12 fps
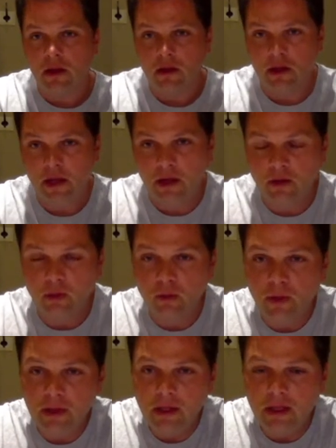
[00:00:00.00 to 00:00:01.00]
Now,
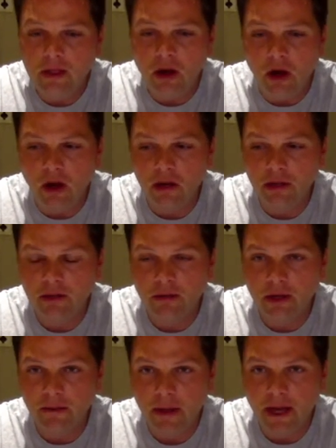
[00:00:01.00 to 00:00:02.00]
with the
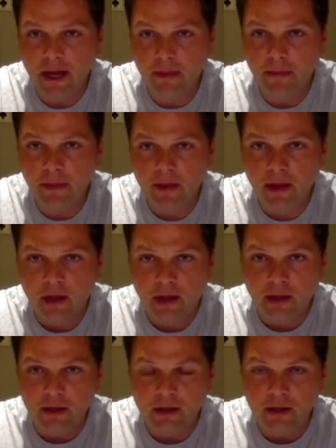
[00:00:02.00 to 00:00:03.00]
hologram app,
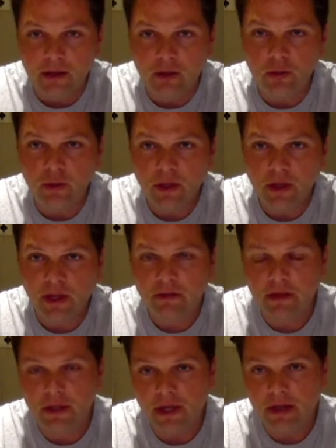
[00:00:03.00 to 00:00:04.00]
you will have
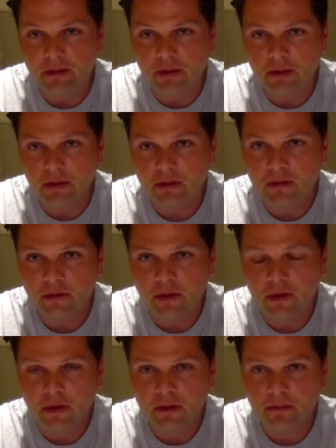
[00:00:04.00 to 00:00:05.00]
to download it
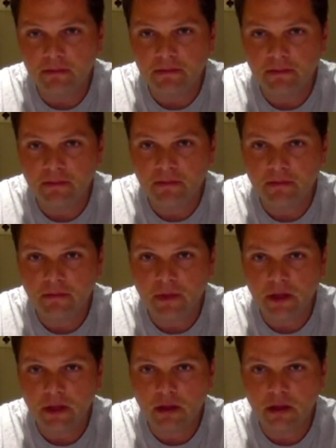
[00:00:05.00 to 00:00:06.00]
from
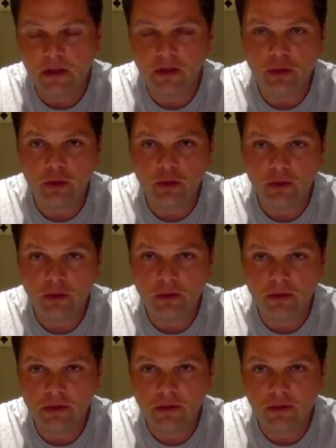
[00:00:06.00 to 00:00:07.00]
Google
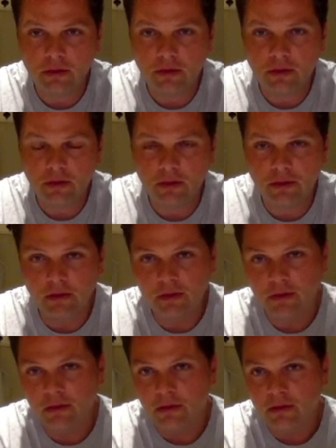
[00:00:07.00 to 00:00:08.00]
Store
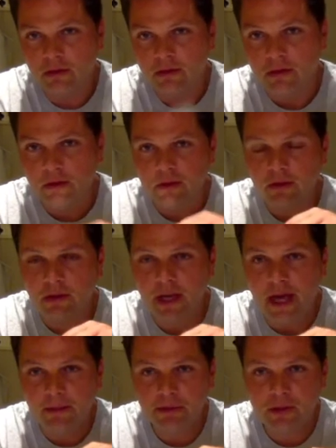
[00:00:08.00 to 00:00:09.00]
or the
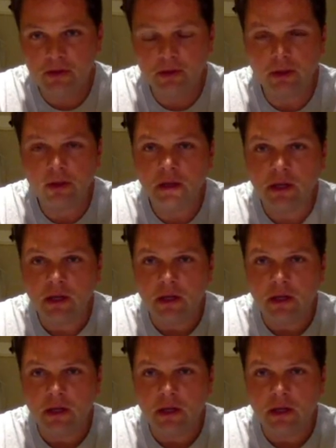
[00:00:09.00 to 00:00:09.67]
App Store.